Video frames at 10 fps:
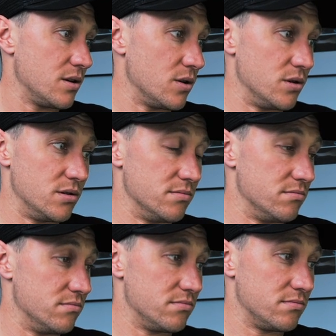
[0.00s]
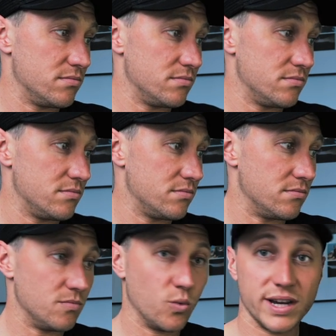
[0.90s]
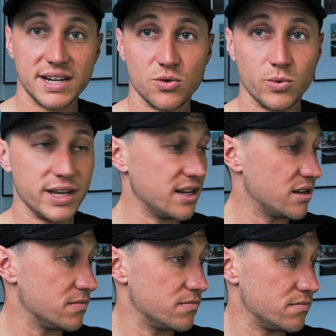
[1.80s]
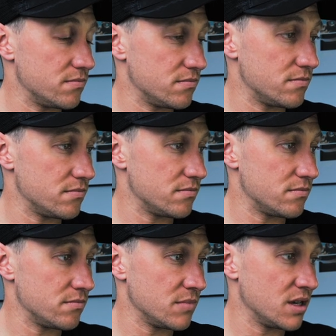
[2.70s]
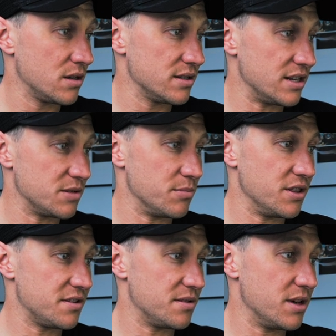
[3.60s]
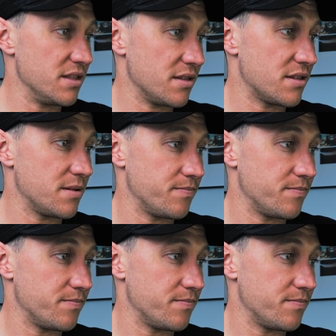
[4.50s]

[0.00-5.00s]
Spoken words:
on week to week / month to month.